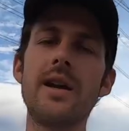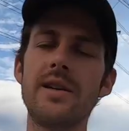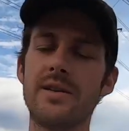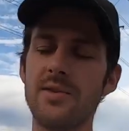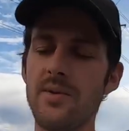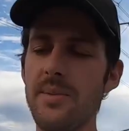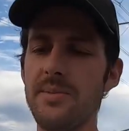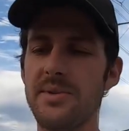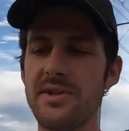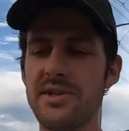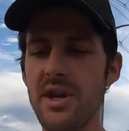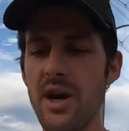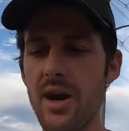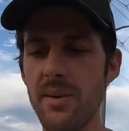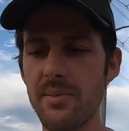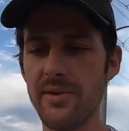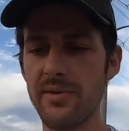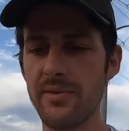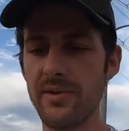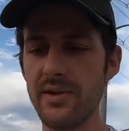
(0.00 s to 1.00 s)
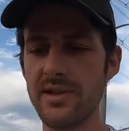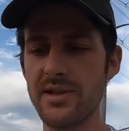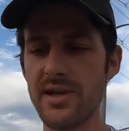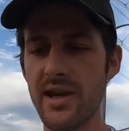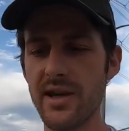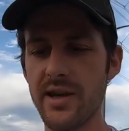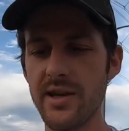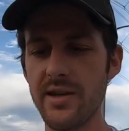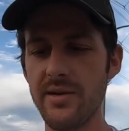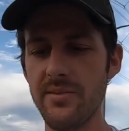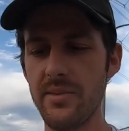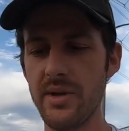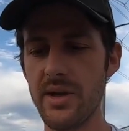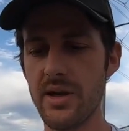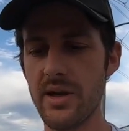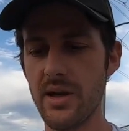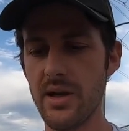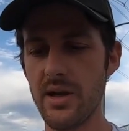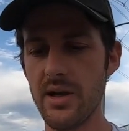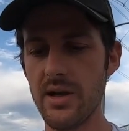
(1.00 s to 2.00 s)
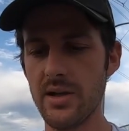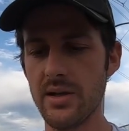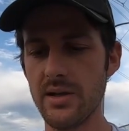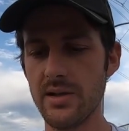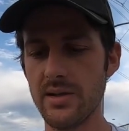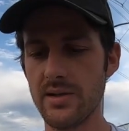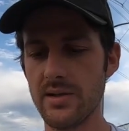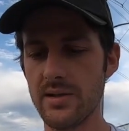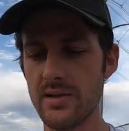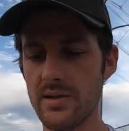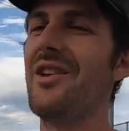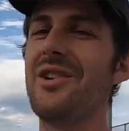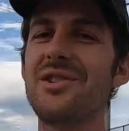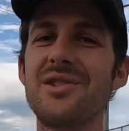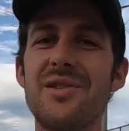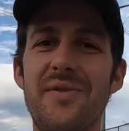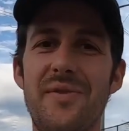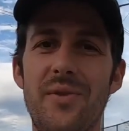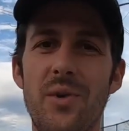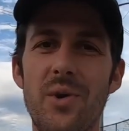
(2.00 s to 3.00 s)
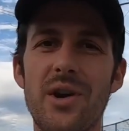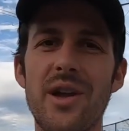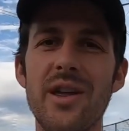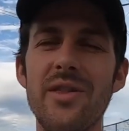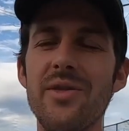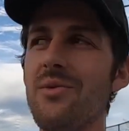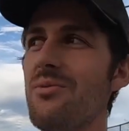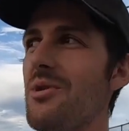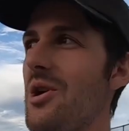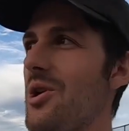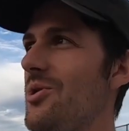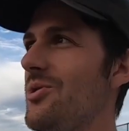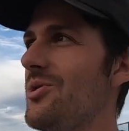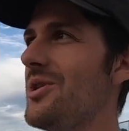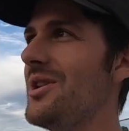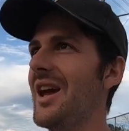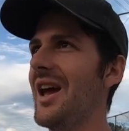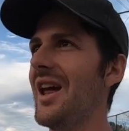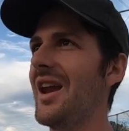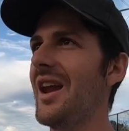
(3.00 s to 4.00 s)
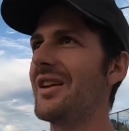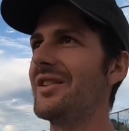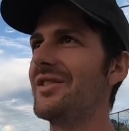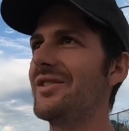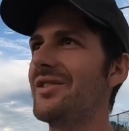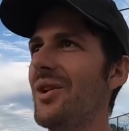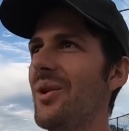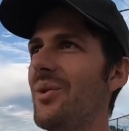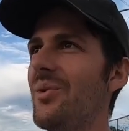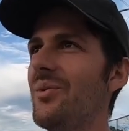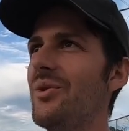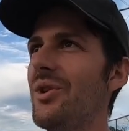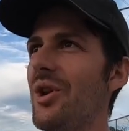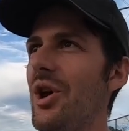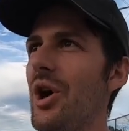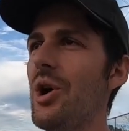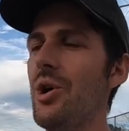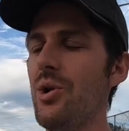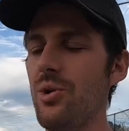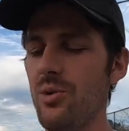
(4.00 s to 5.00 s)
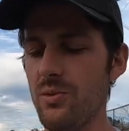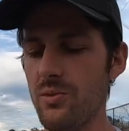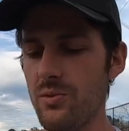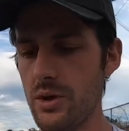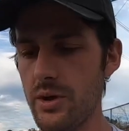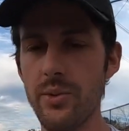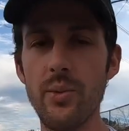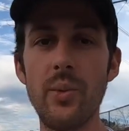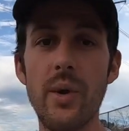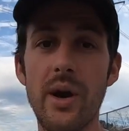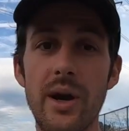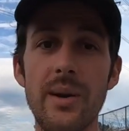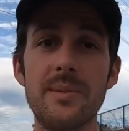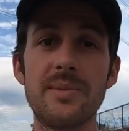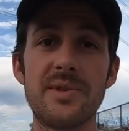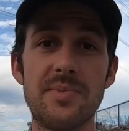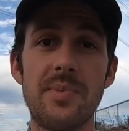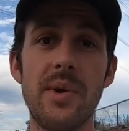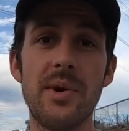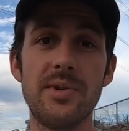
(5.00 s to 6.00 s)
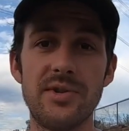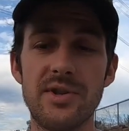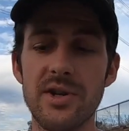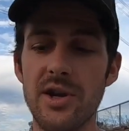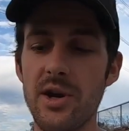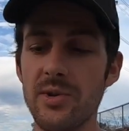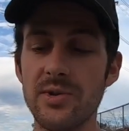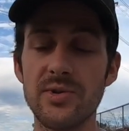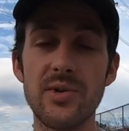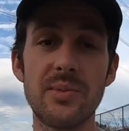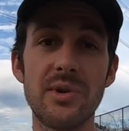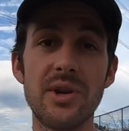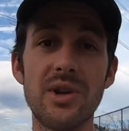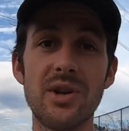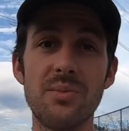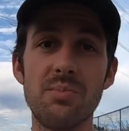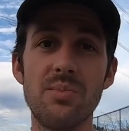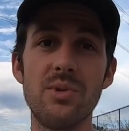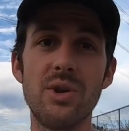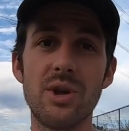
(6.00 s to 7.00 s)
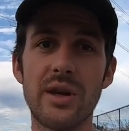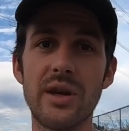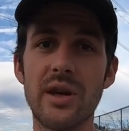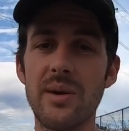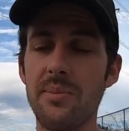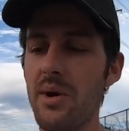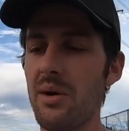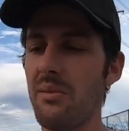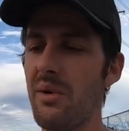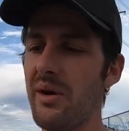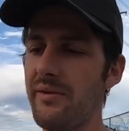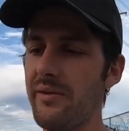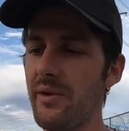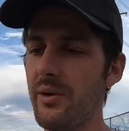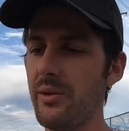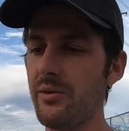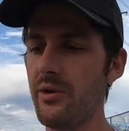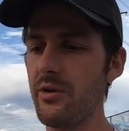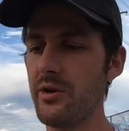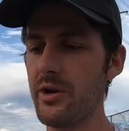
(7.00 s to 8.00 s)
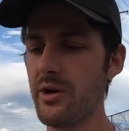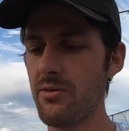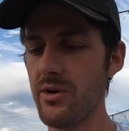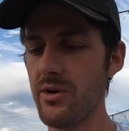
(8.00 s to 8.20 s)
Okay, so I'm stopped for a second because there's a fork in the road and I don't know where I'm supposed to go, so I'm gonna look it up on my phone really